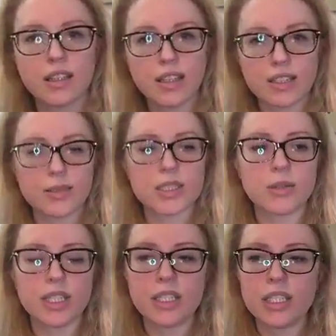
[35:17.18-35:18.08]
that's what's
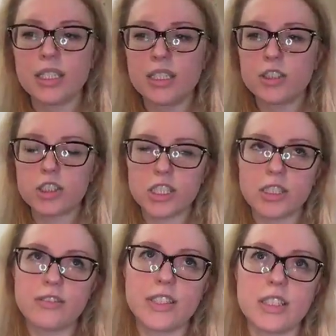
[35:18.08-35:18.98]
going on. Share
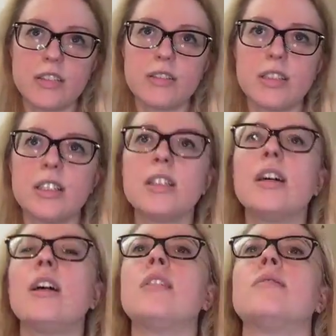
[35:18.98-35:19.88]
the video.
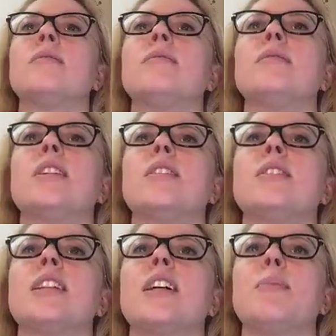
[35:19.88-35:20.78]
Oh, no,
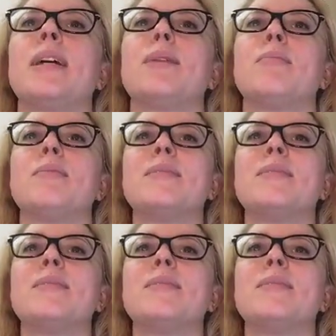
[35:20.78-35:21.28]
sorry, babe.